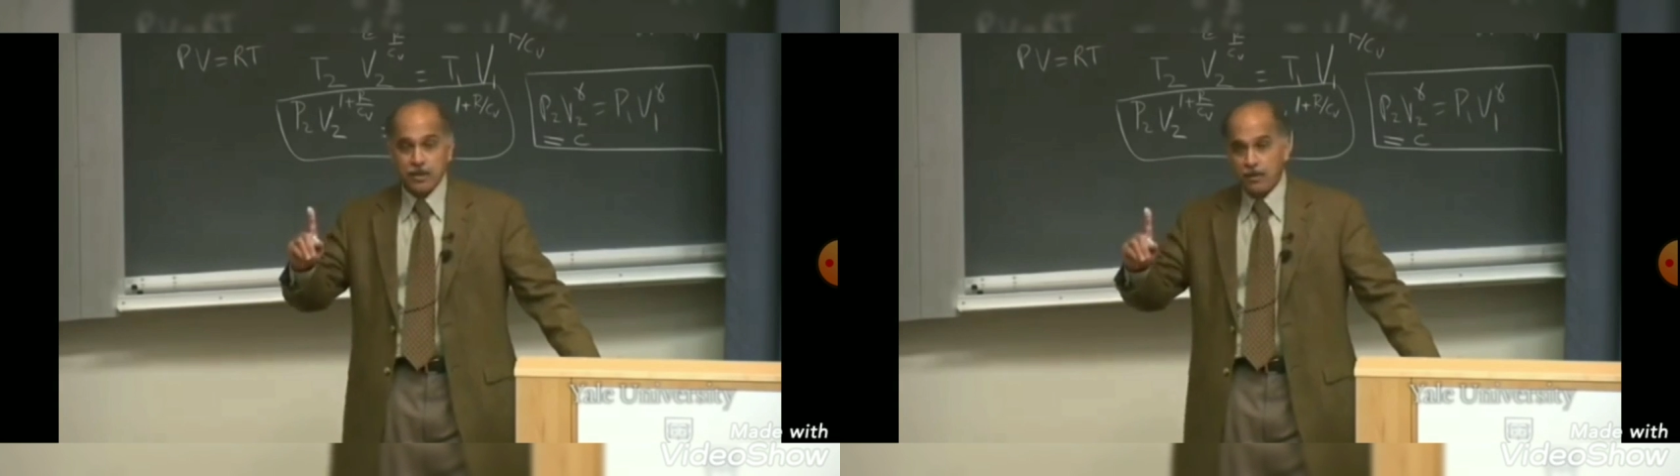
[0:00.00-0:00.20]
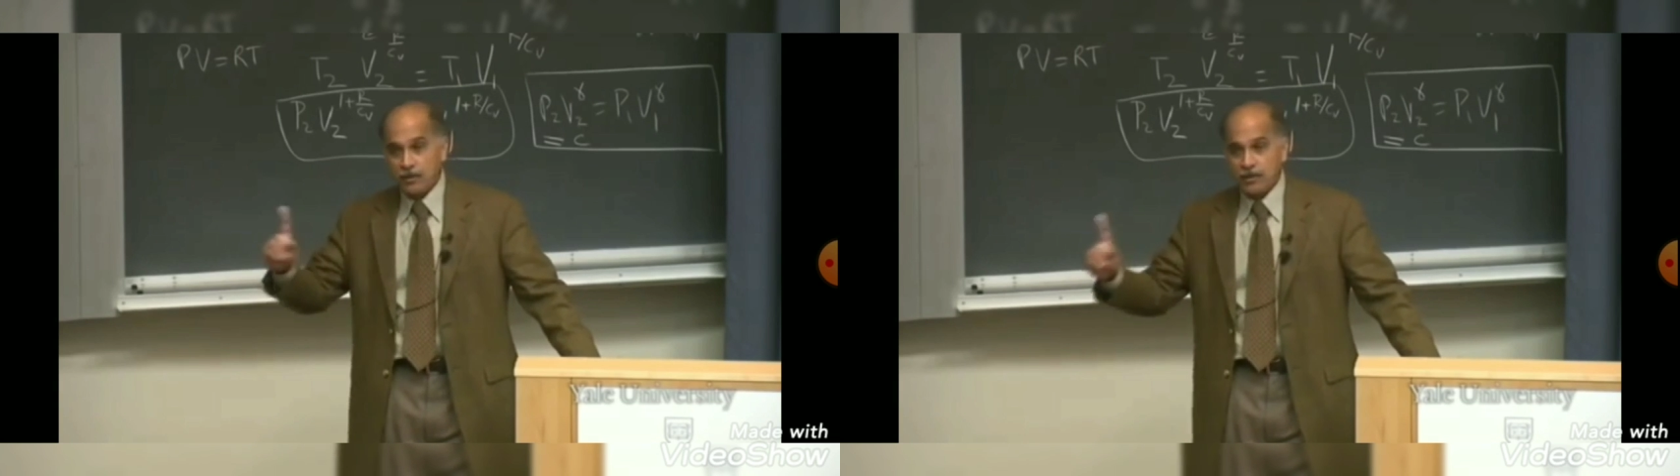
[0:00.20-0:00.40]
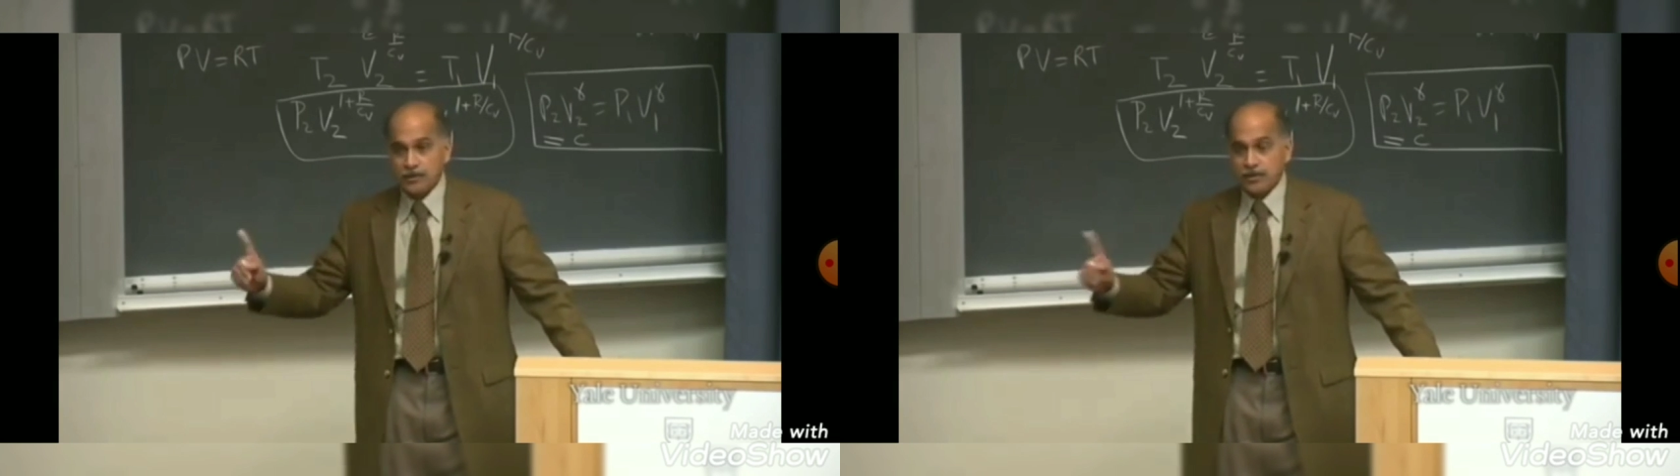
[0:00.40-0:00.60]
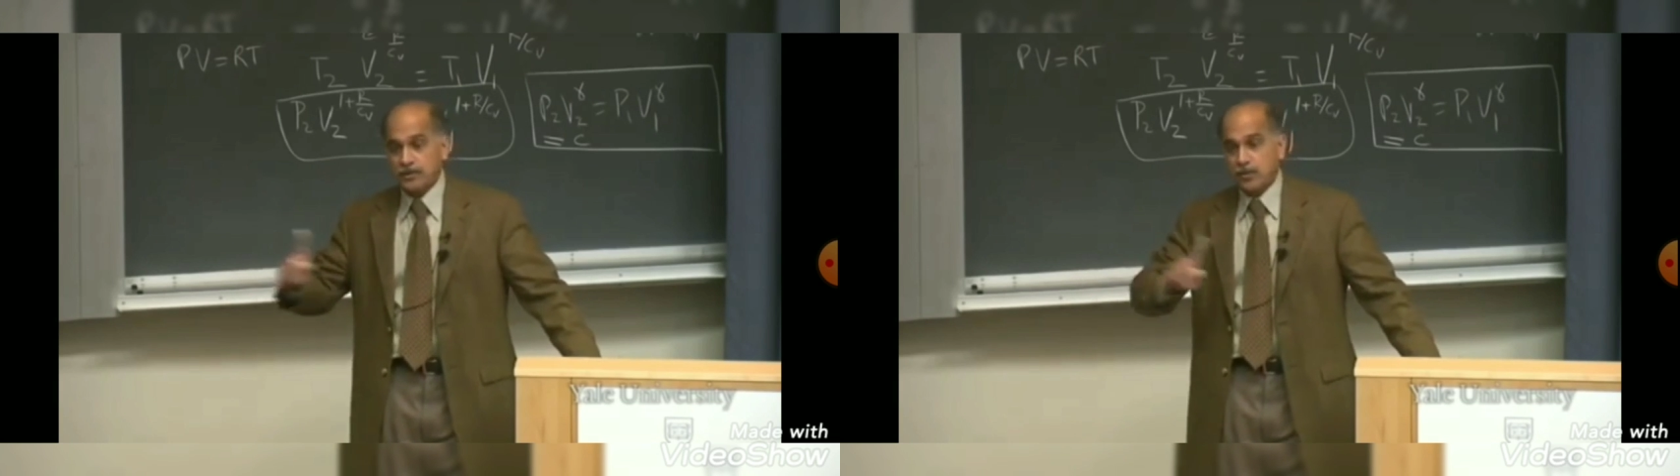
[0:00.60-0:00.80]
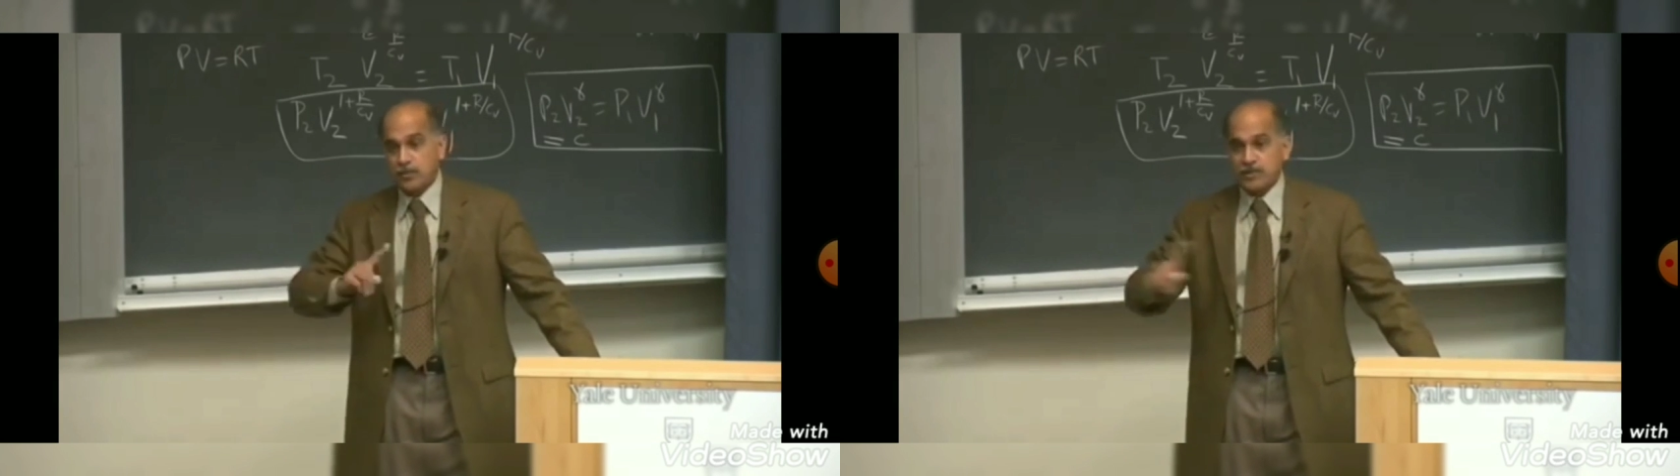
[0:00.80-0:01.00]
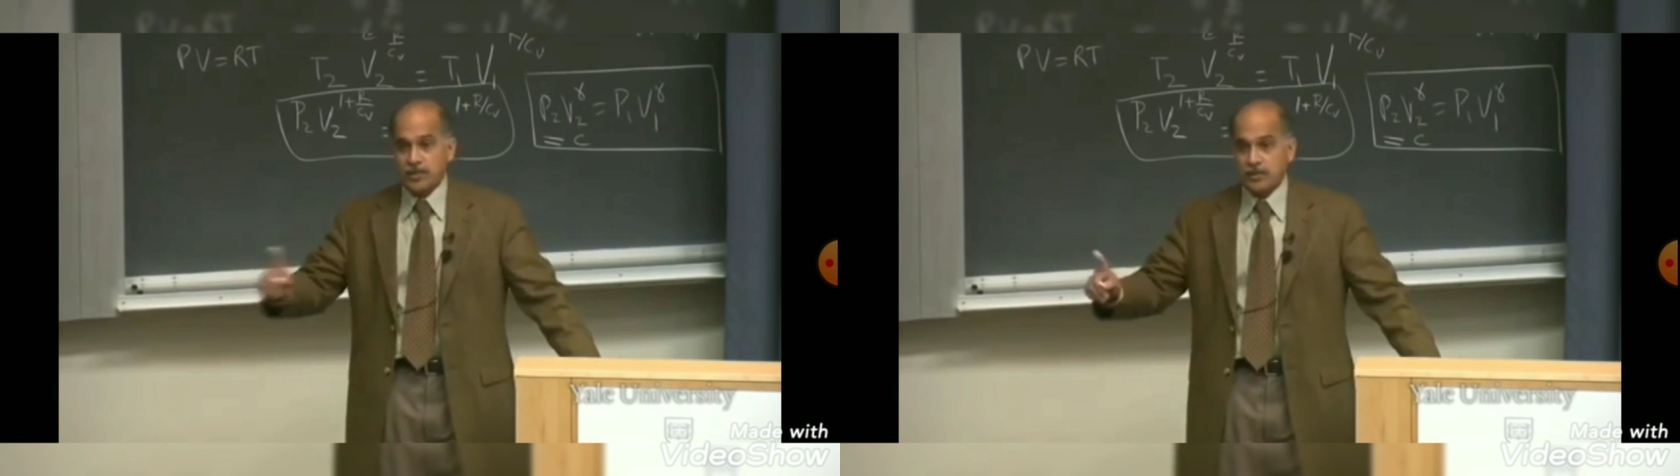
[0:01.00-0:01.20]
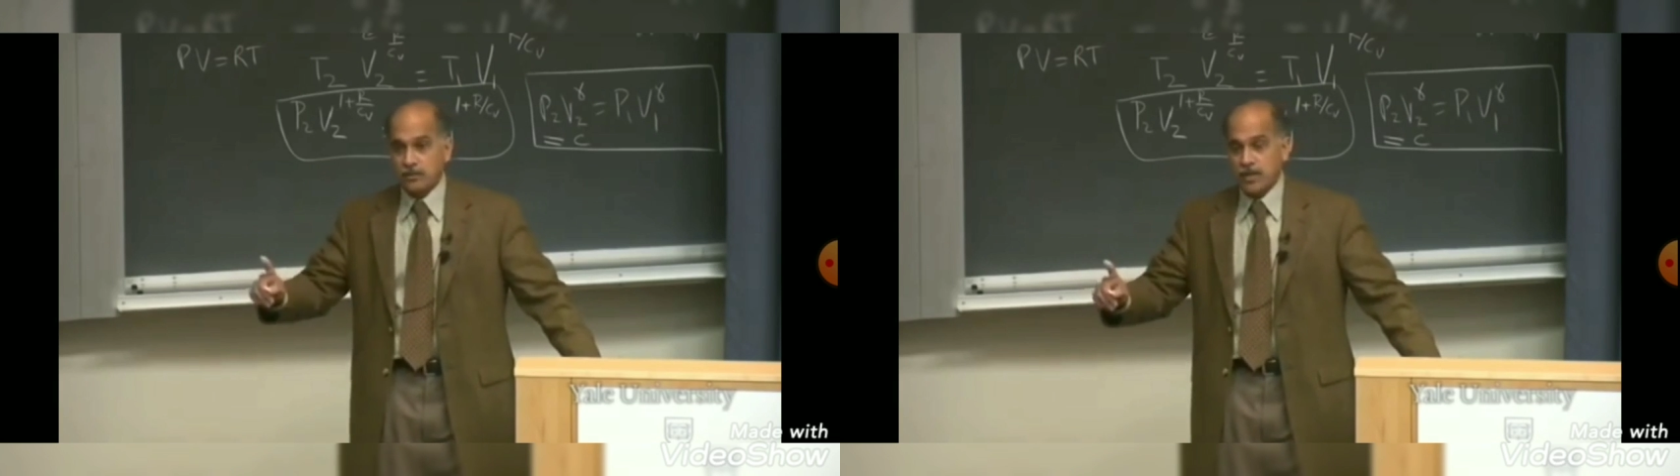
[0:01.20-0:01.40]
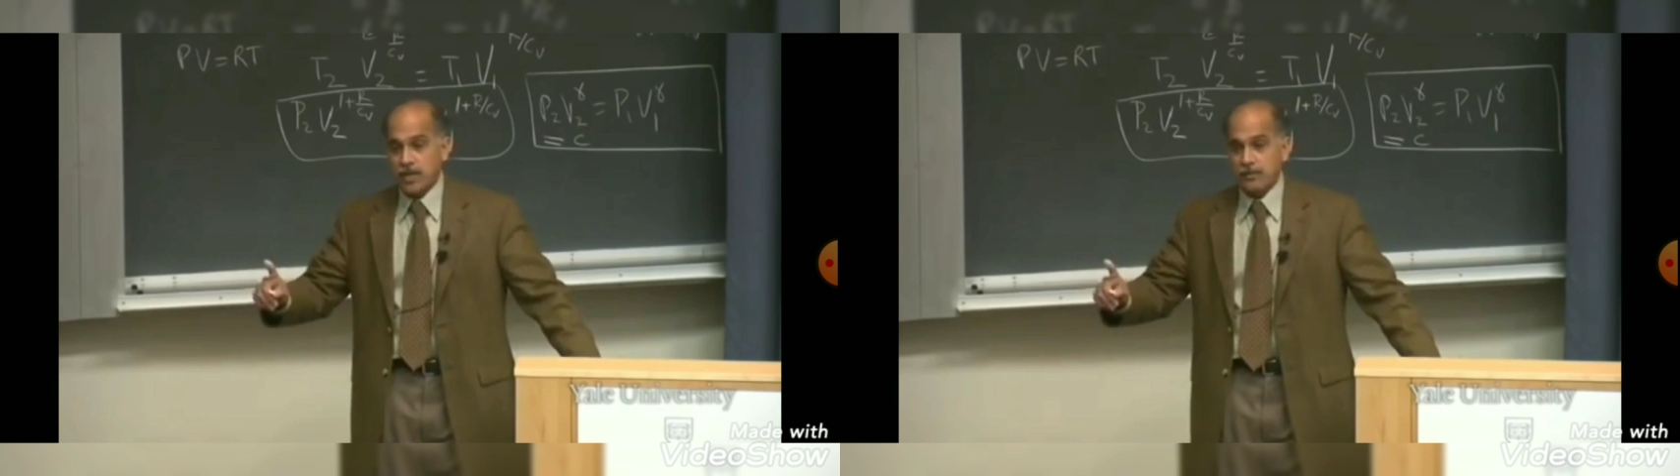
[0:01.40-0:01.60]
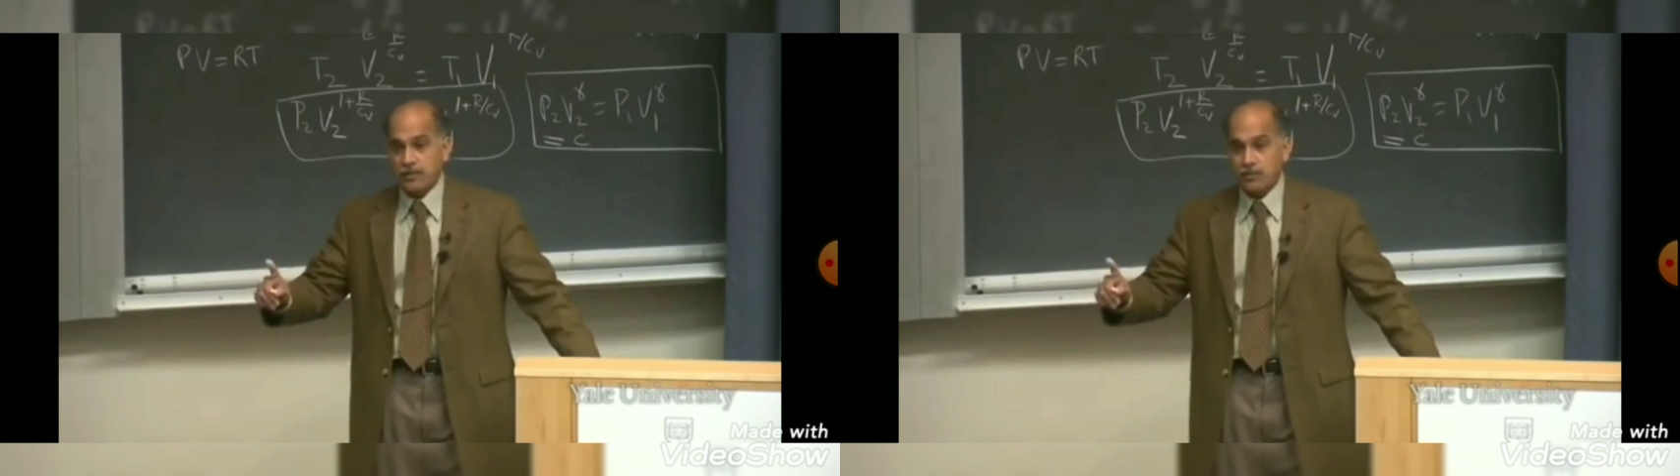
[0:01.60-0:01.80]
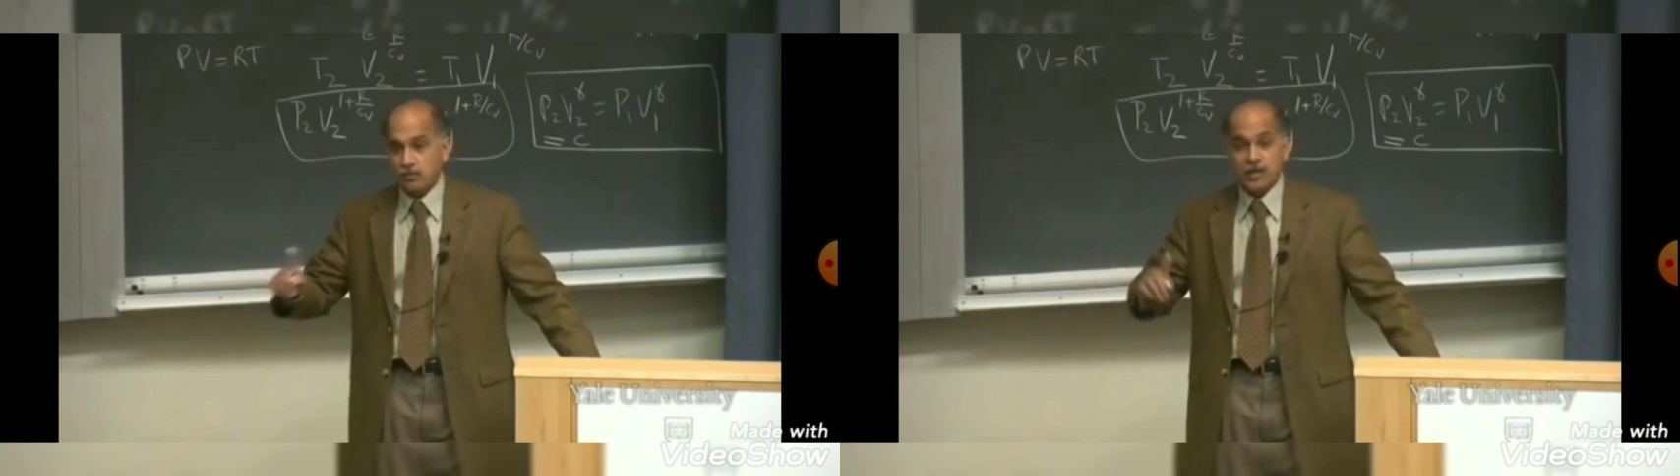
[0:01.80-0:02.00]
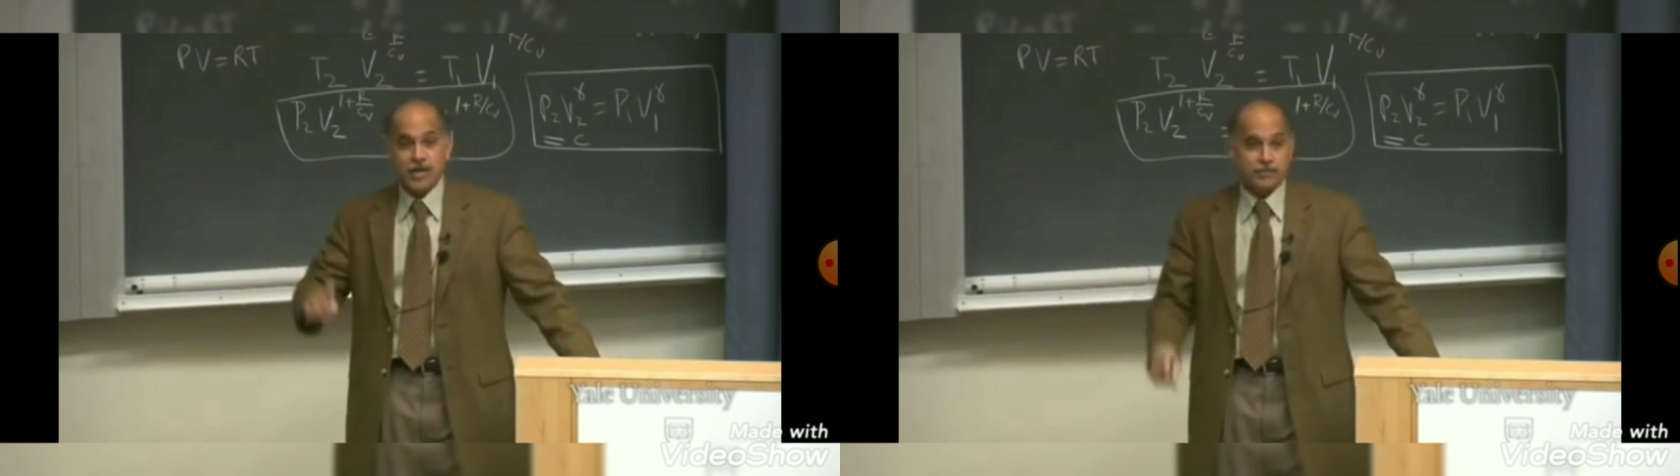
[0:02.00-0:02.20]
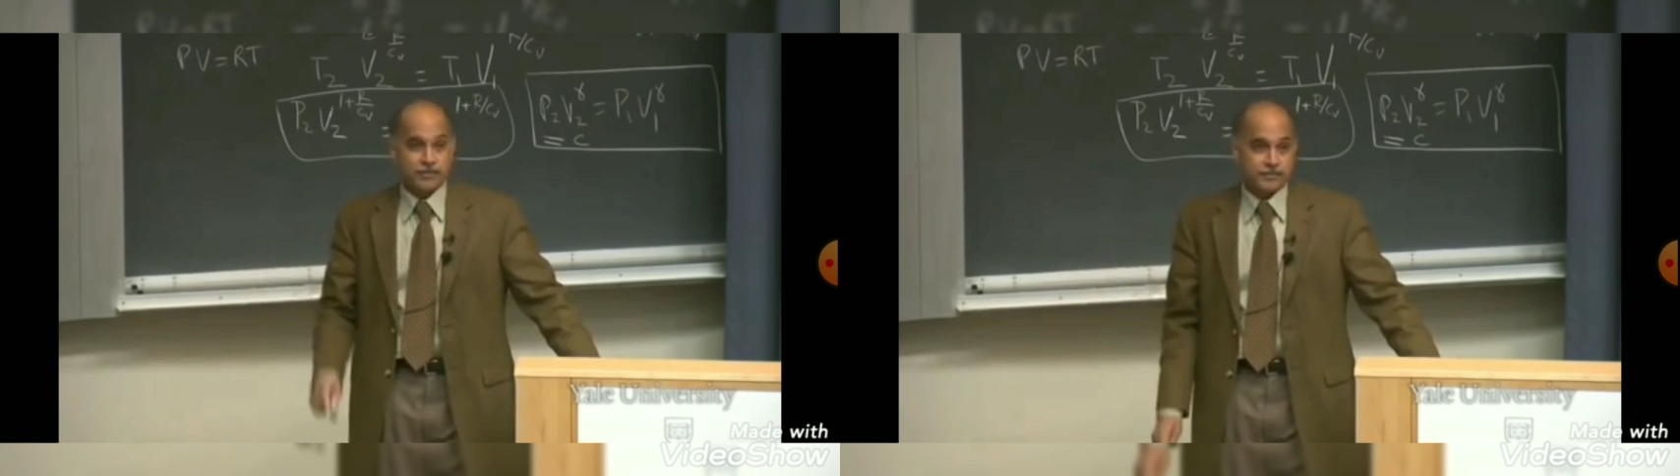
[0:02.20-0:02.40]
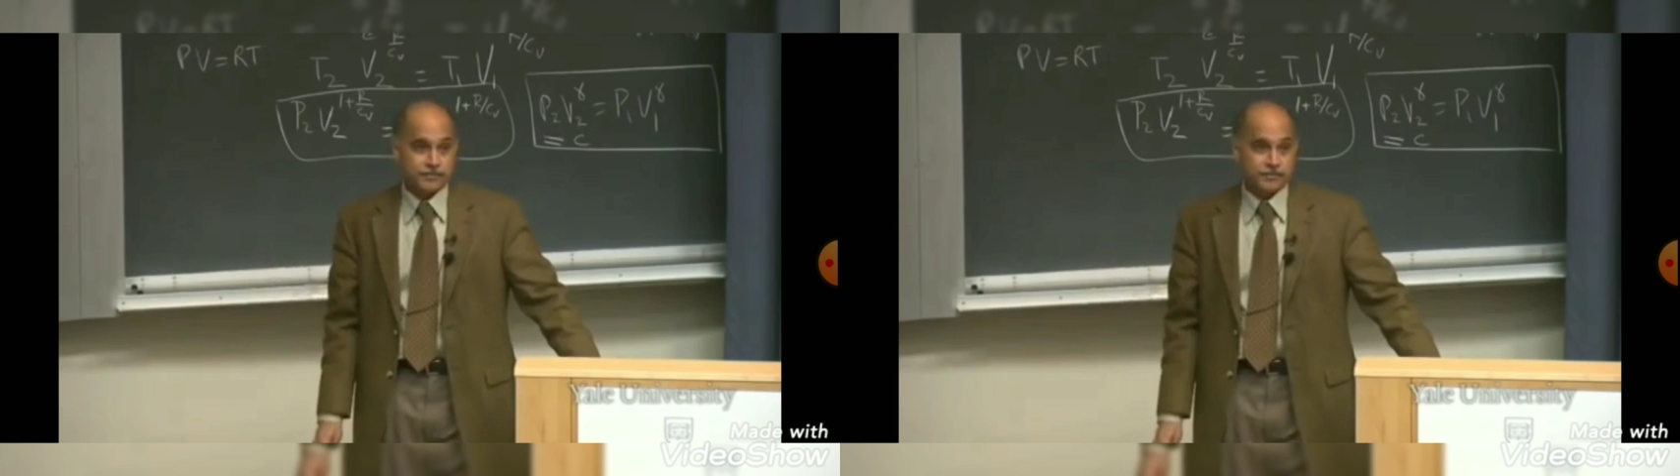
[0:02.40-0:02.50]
all the things that we say don't happen won't happen.